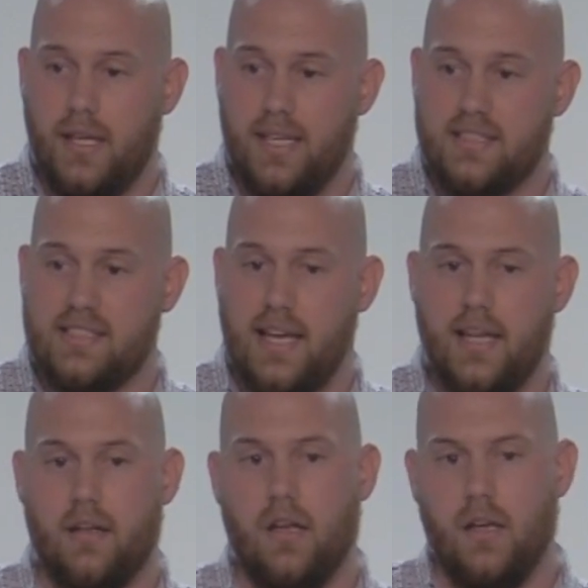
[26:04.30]
he
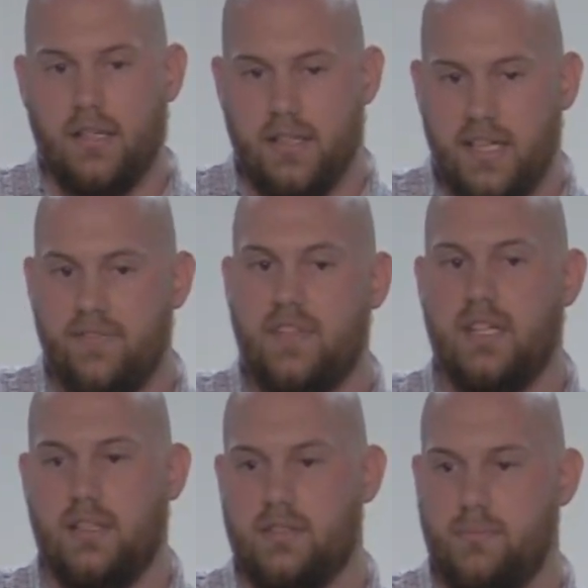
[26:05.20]
said
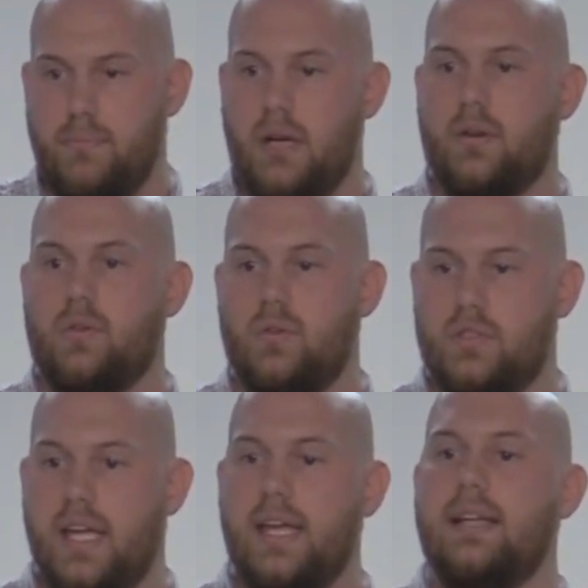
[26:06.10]
giftings,
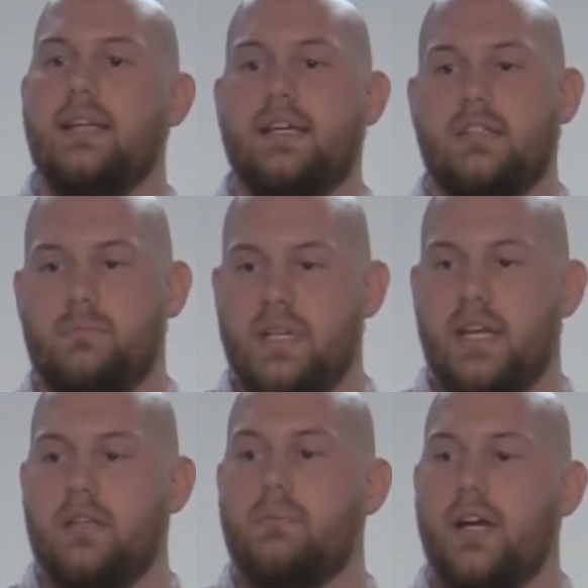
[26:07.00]
miracles, healings
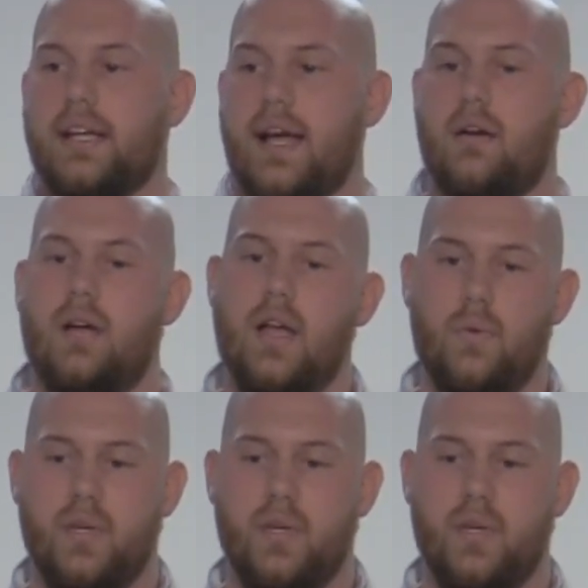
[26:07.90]
began to break out.